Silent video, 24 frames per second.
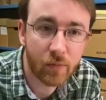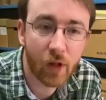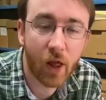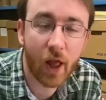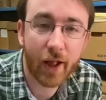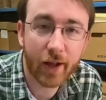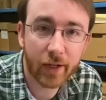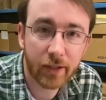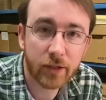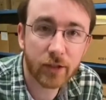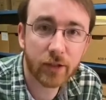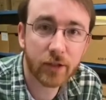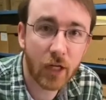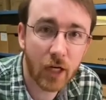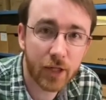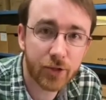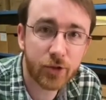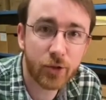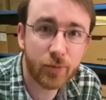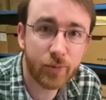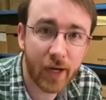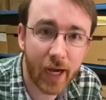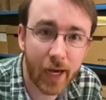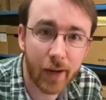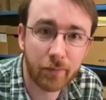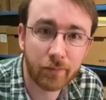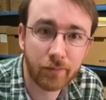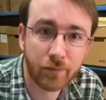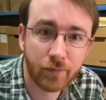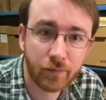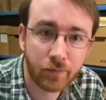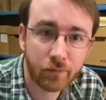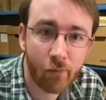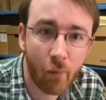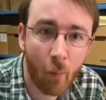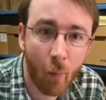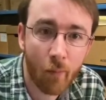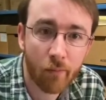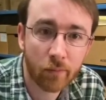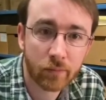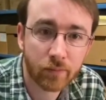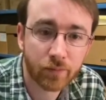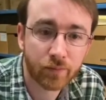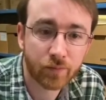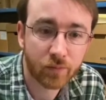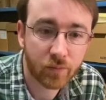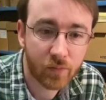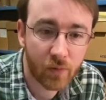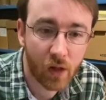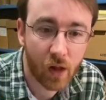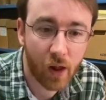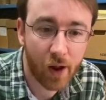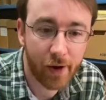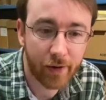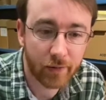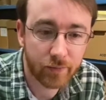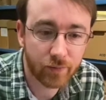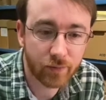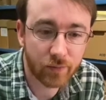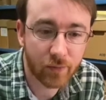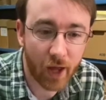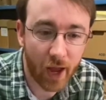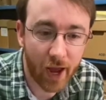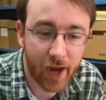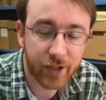It's not too bad. I